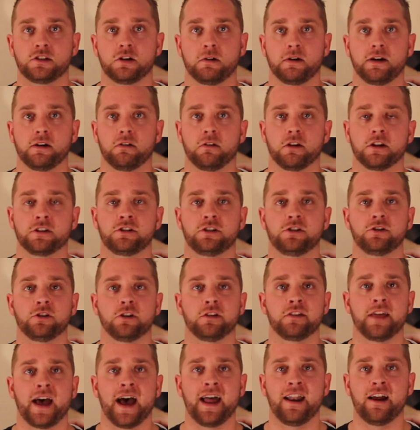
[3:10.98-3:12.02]
So in order to
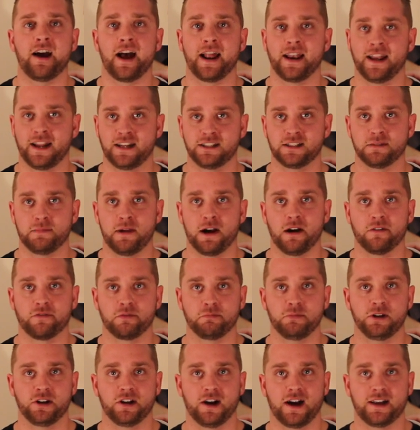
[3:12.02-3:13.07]
do that, I need some help
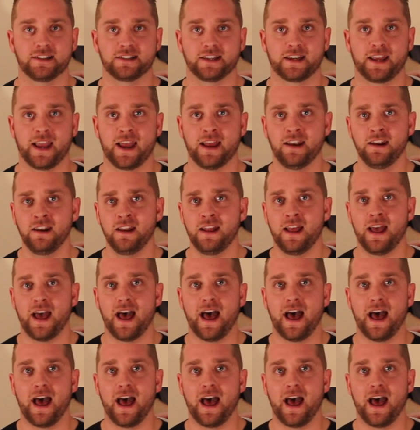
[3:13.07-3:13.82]
from you guys again.